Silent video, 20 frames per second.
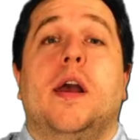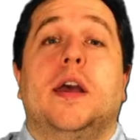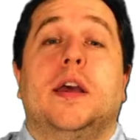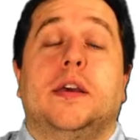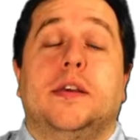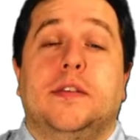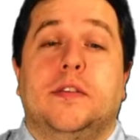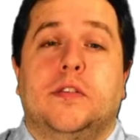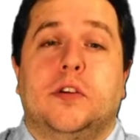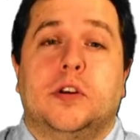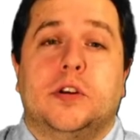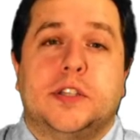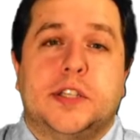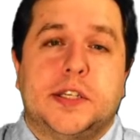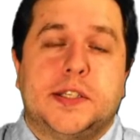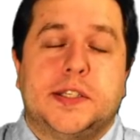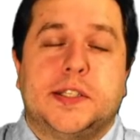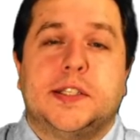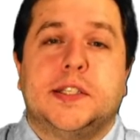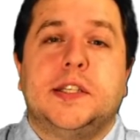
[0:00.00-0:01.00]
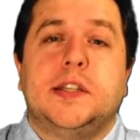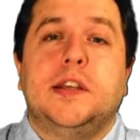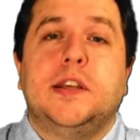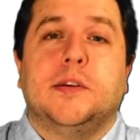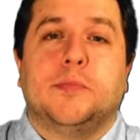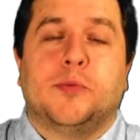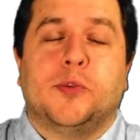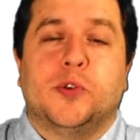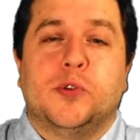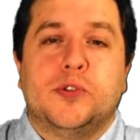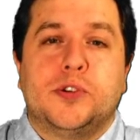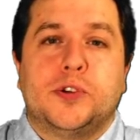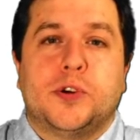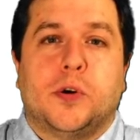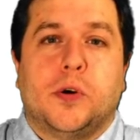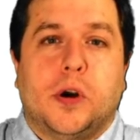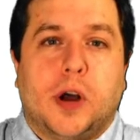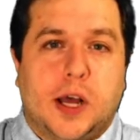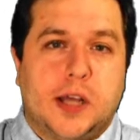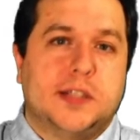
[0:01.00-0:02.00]
In their test seeding approach,
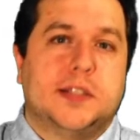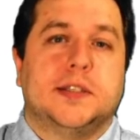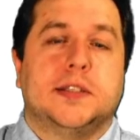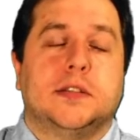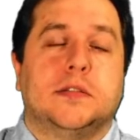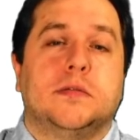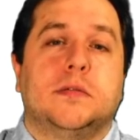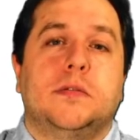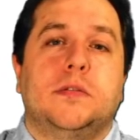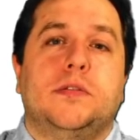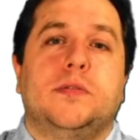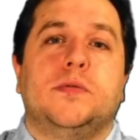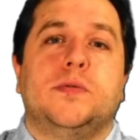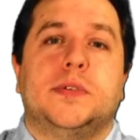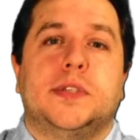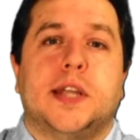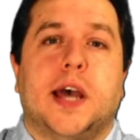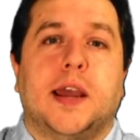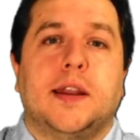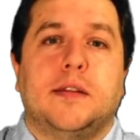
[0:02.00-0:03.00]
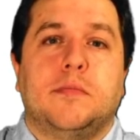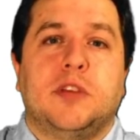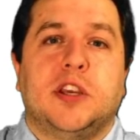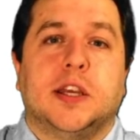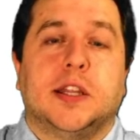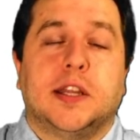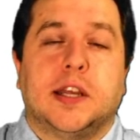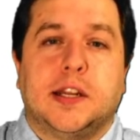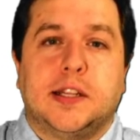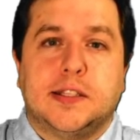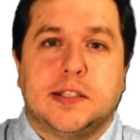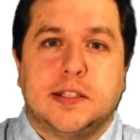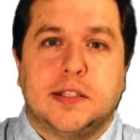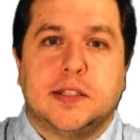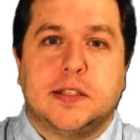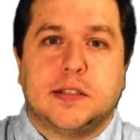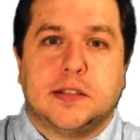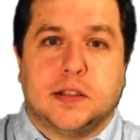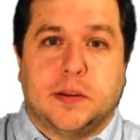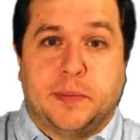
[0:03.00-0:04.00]
Rojas et al. Use dynamic
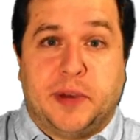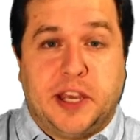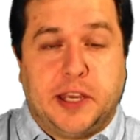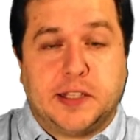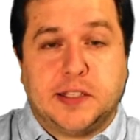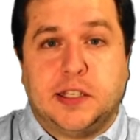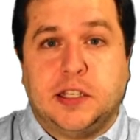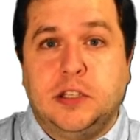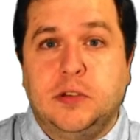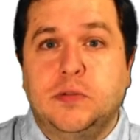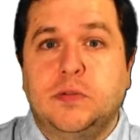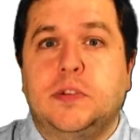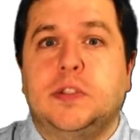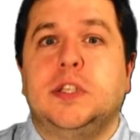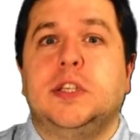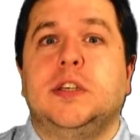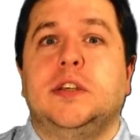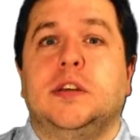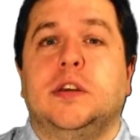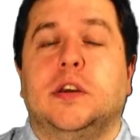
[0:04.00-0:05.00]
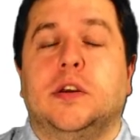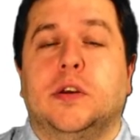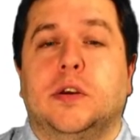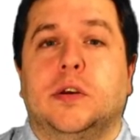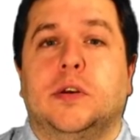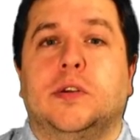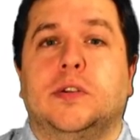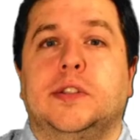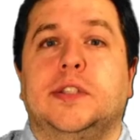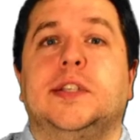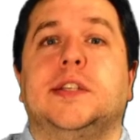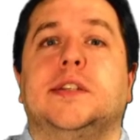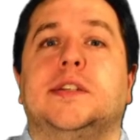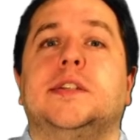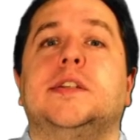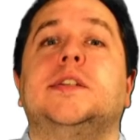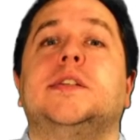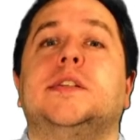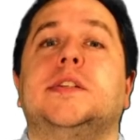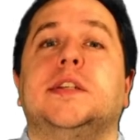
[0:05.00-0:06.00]
analysis by executing the
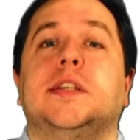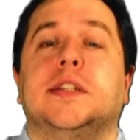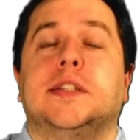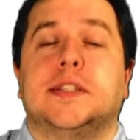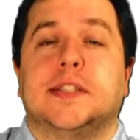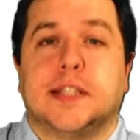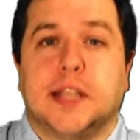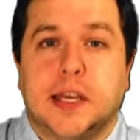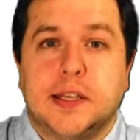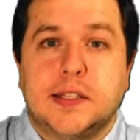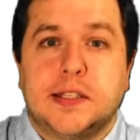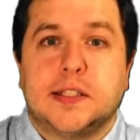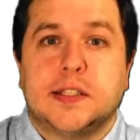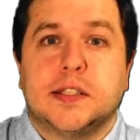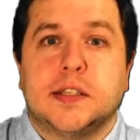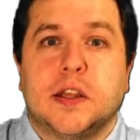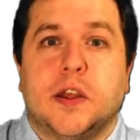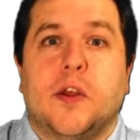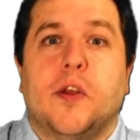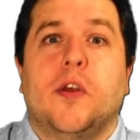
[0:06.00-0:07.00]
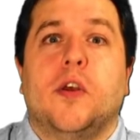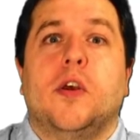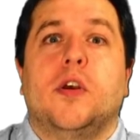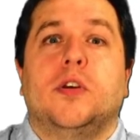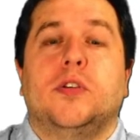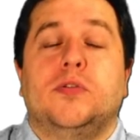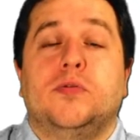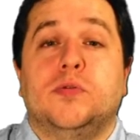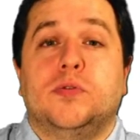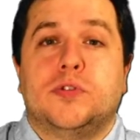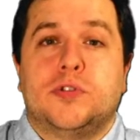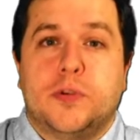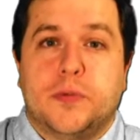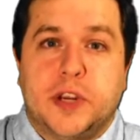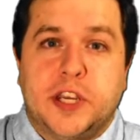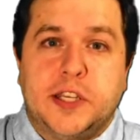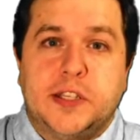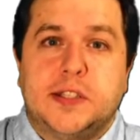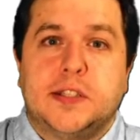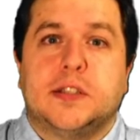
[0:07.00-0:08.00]
existing test to
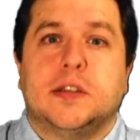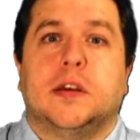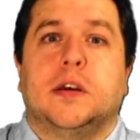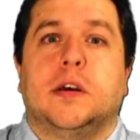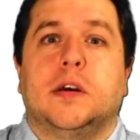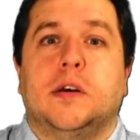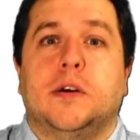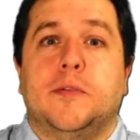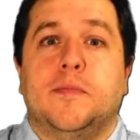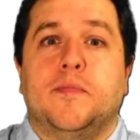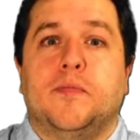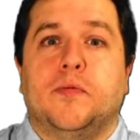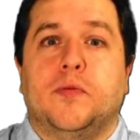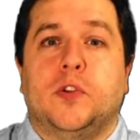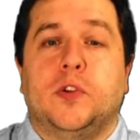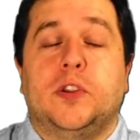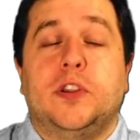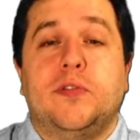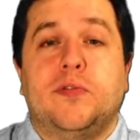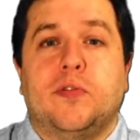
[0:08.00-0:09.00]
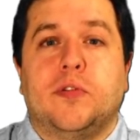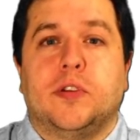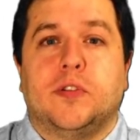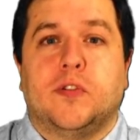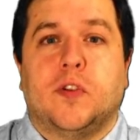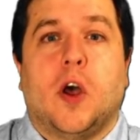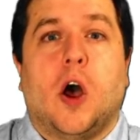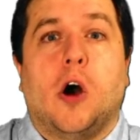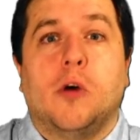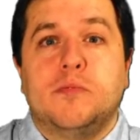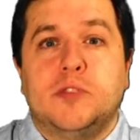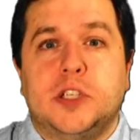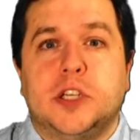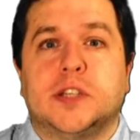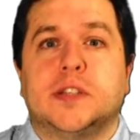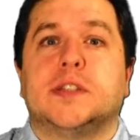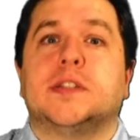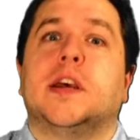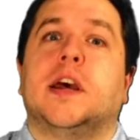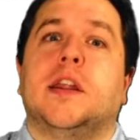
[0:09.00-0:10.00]
trace the different
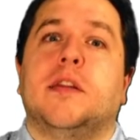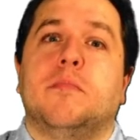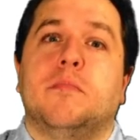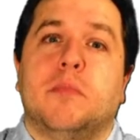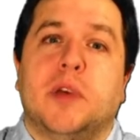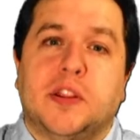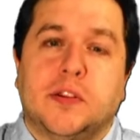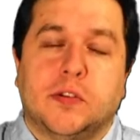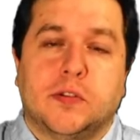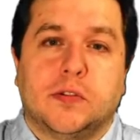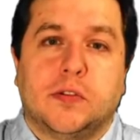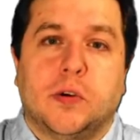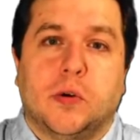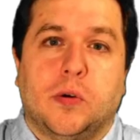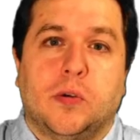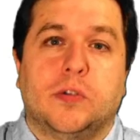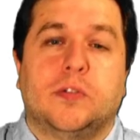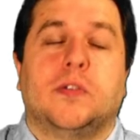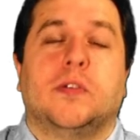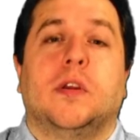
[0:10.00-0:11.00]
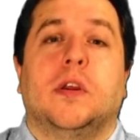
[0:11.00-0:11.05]
objects and method called